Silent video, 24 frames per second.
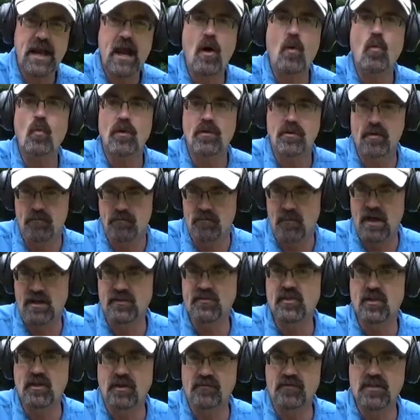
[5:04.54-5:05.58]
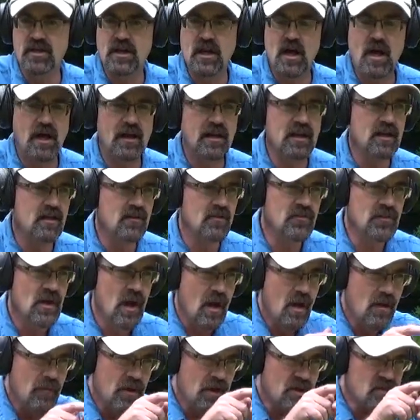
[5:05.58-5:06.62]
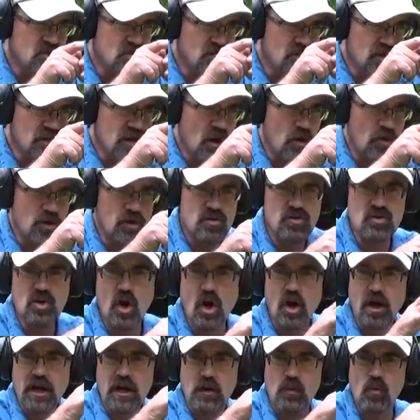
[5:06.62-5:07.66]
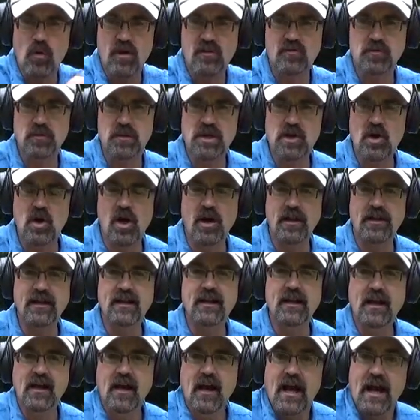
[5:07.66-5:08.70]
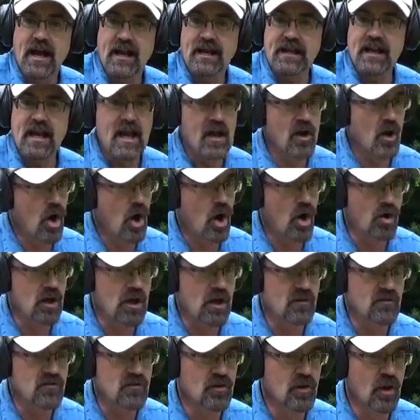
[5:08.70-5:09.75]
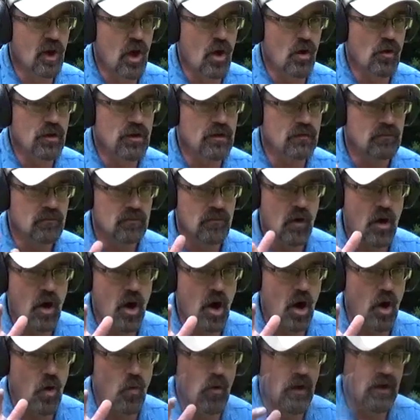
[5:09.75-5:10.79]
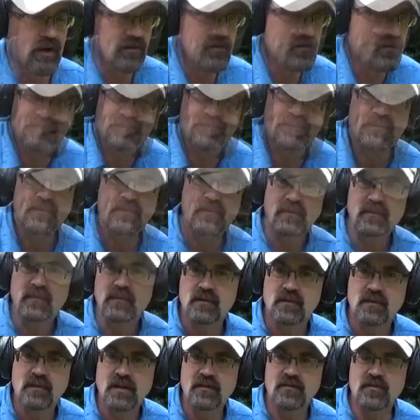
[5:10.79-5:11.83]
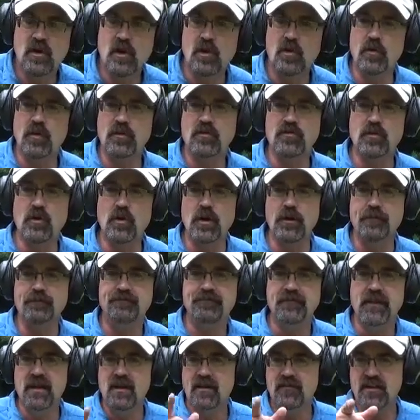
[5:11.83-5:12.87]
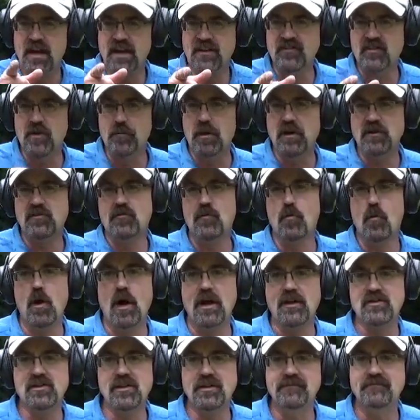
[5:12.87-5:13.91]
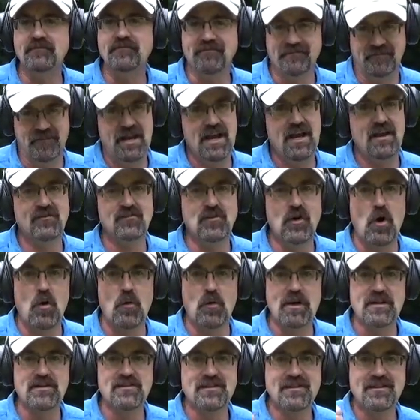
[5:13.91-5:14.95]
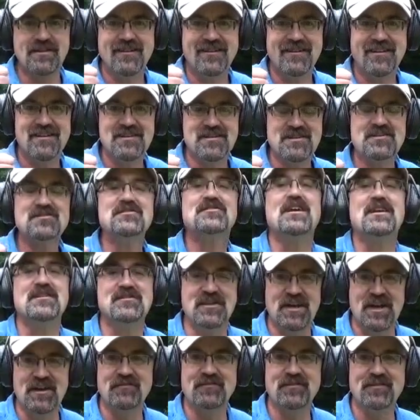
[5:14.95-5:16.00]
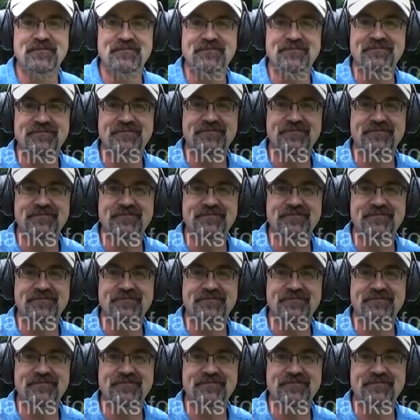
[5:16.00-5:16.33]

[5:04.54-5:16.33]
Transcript: out, where the muzzle of the gun is. Make sure you know your target, what's beyond it. And again, all guns are loaded, always. That's all there is to it. Thanks so much for watching. As always, Stay safe.